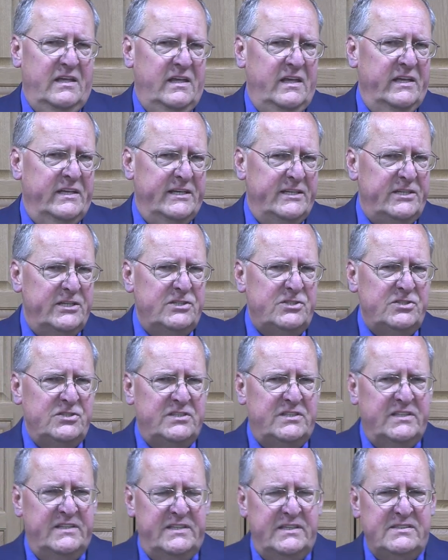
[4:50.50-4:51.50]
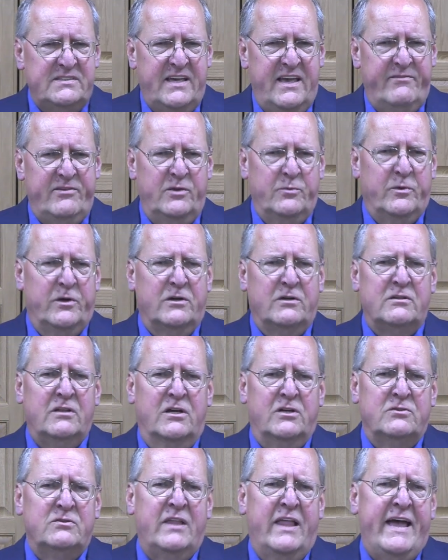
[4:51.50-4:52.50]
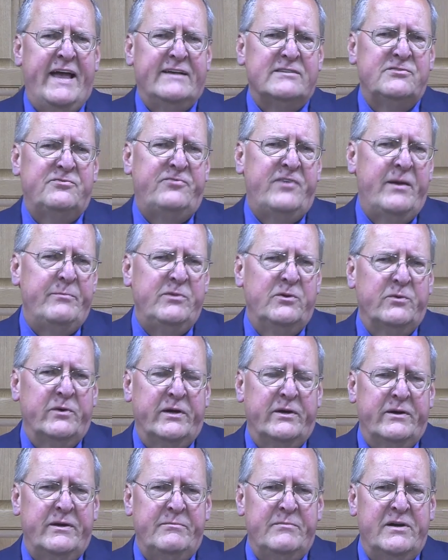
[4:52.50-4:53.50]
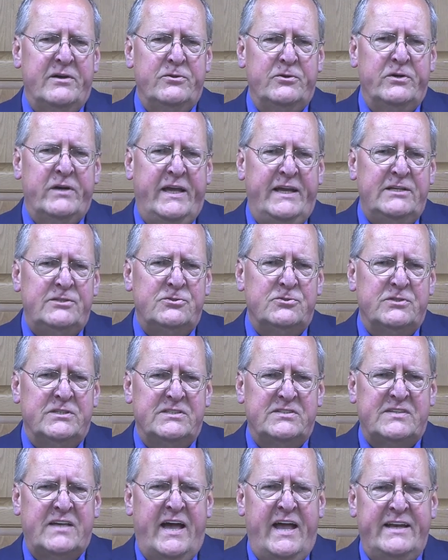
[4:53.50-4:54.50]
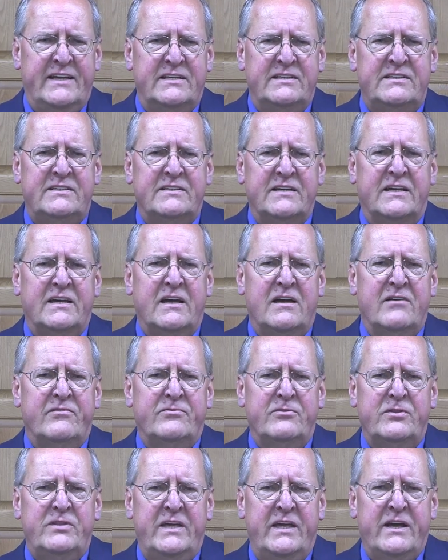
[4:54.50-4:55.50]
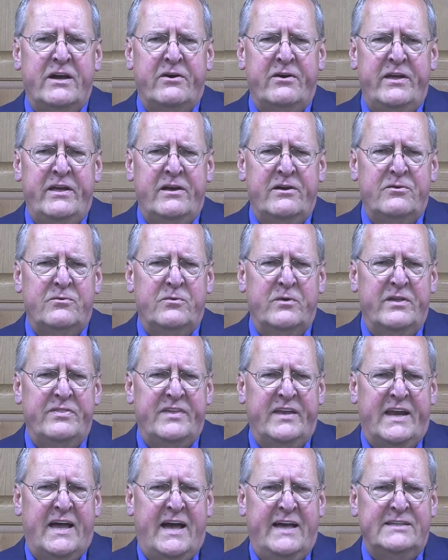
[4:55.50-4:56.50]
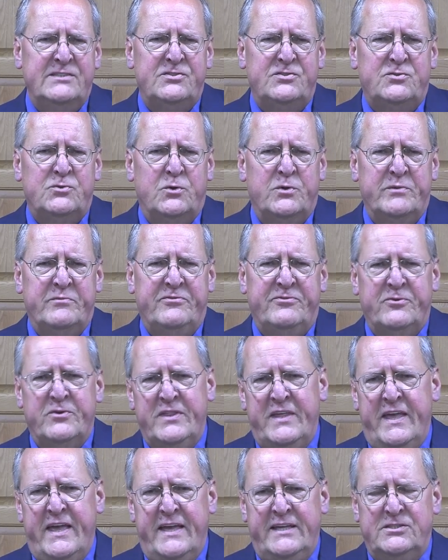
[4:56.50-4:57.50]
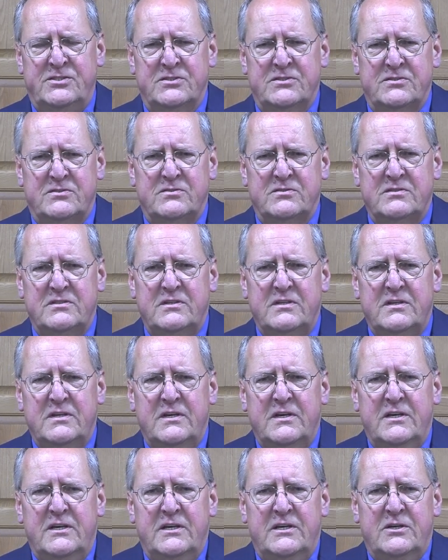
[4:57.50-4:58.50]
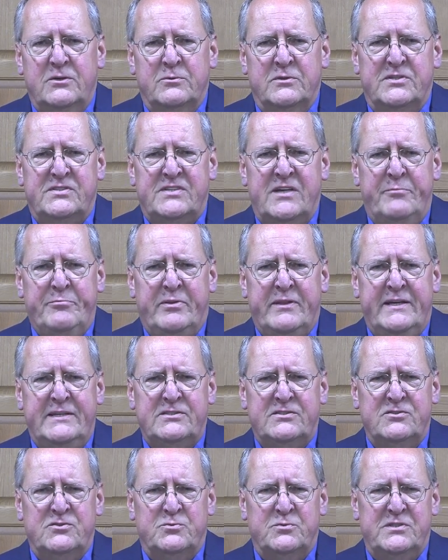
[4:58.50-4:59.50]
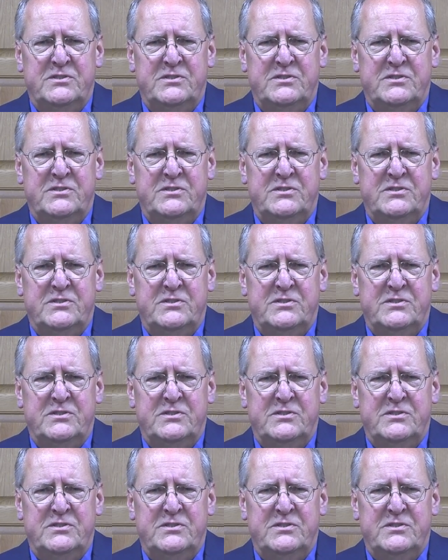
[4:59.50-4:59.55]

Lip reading: In addition to this heavy workload, last February, Mother Nature decided to cover the area with an ice storm for the ages, with some places